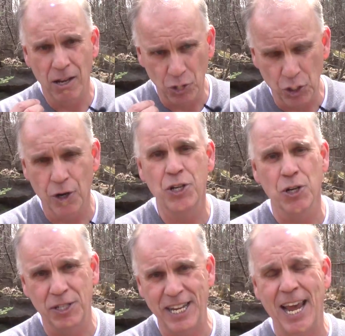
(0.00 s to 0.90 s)
during
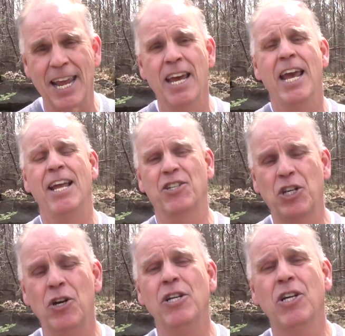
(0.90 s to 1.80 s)
your day, it's
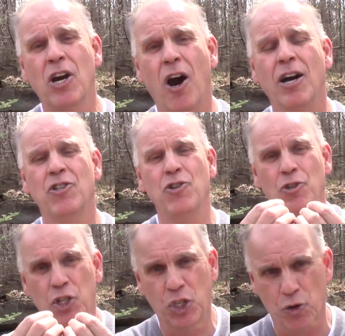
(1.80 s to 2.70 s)
going to cause you
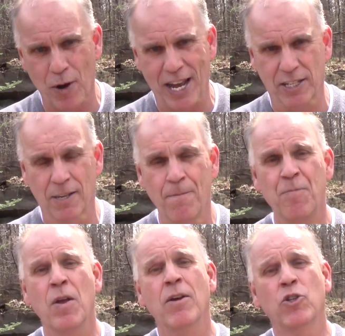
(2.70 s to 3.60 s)
stress.
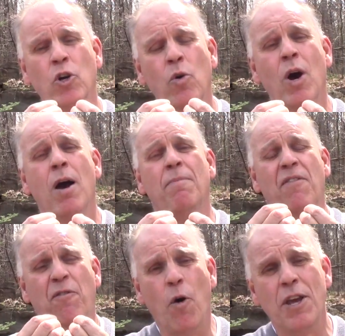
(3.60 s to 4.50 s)
So,
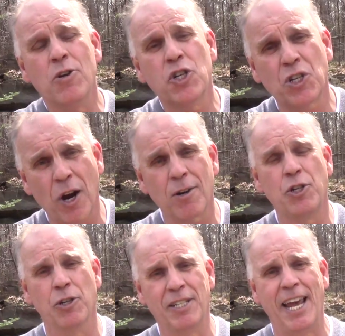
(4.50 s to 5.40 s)
before you
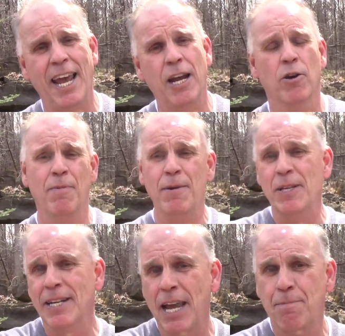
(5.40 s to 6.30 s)
start your day or maybe
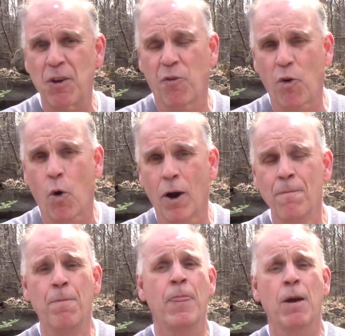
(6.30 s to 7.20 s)
the night before,
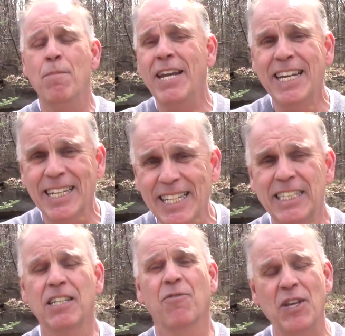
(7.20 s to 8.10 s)
make a
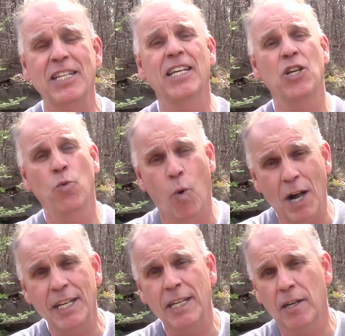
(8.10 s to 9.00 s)
list of things that you
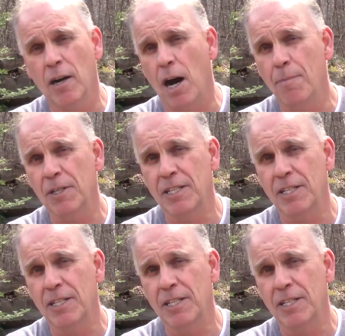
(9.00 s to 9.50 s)
want to get accomplished